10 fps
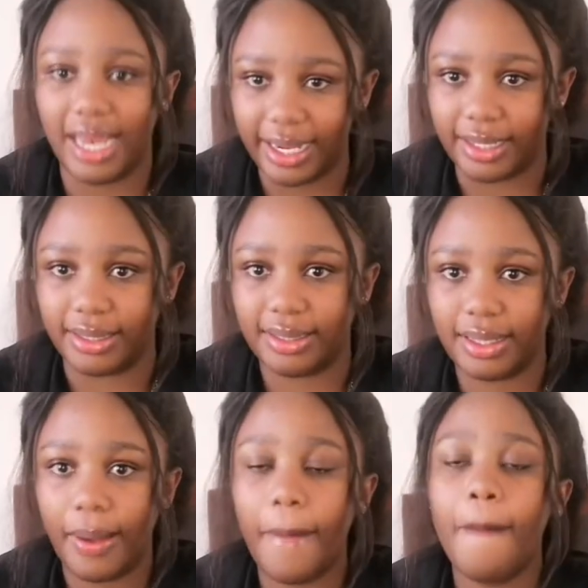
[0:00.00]

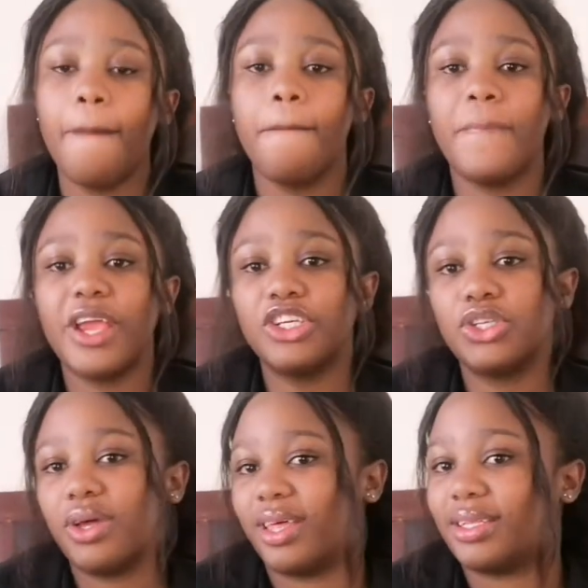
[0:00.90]
learners, make
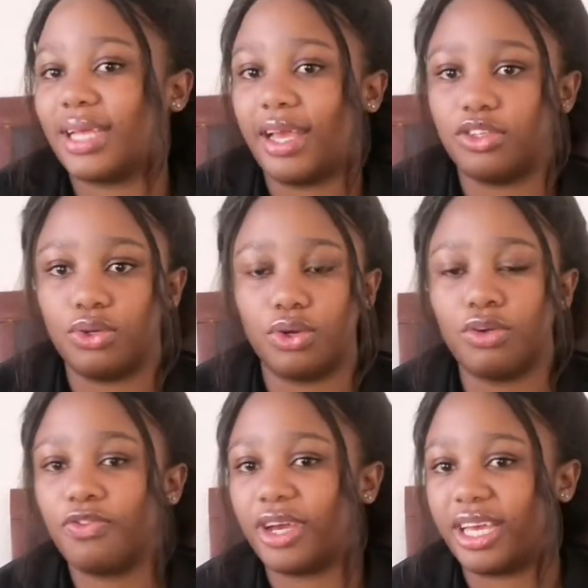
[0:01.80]
sure that, guys, you
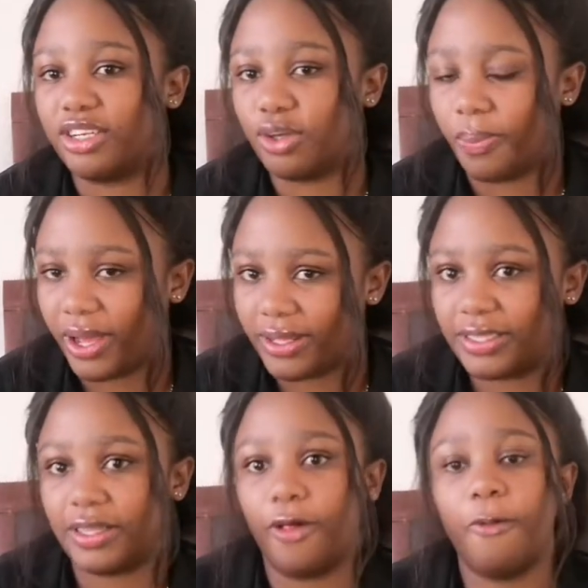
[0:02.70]
don't forget your
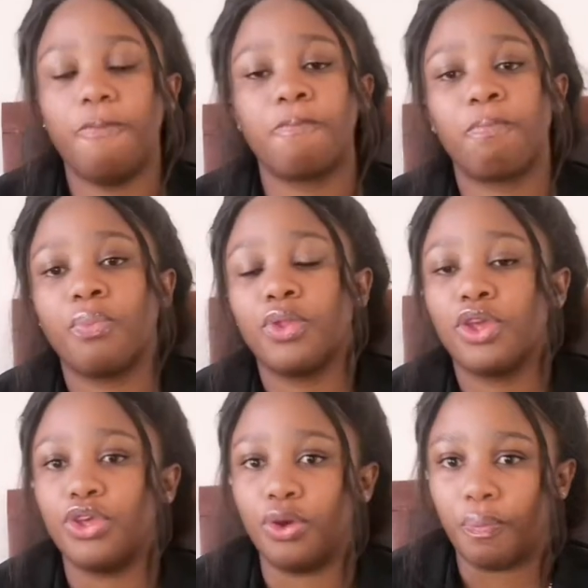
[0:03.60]
pencil,
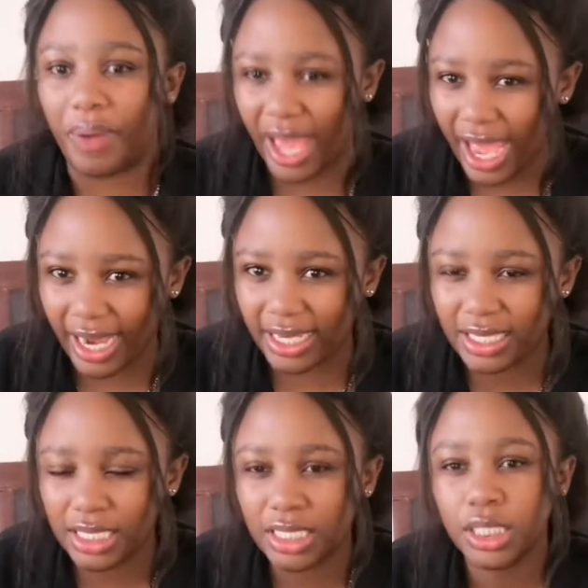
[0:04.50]
your
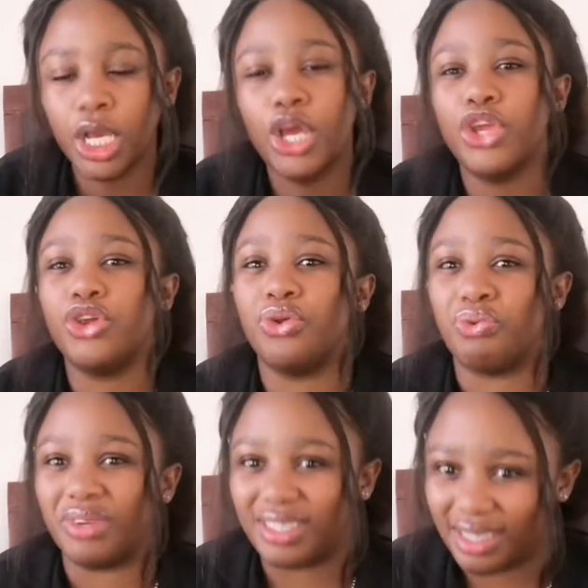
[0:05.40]
pen, your
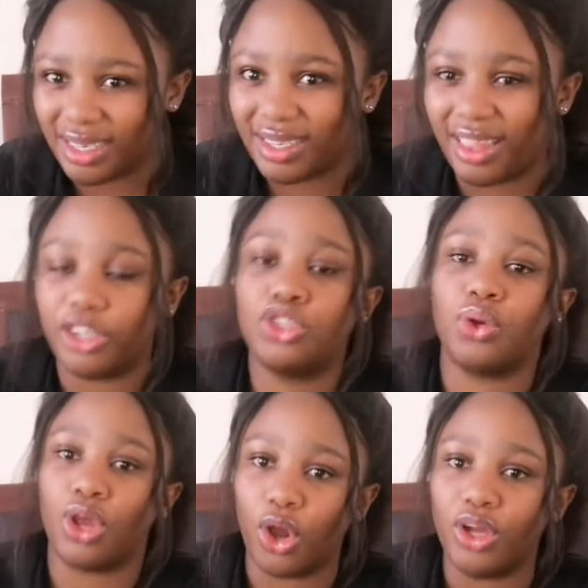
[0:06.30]
receipt that
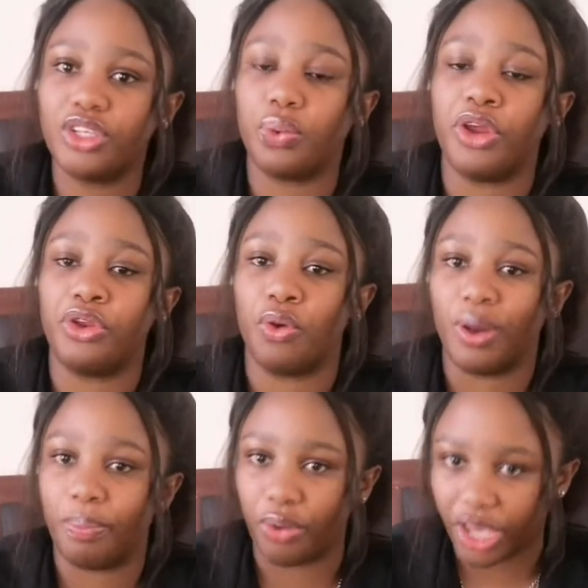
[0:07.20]
you got when you
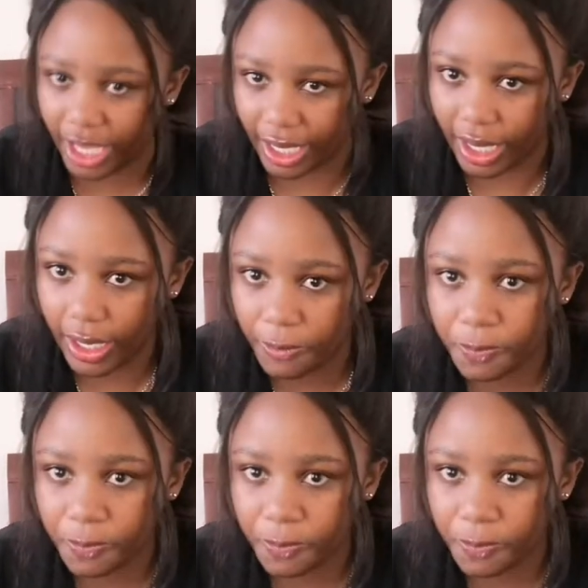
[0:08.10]
were booking.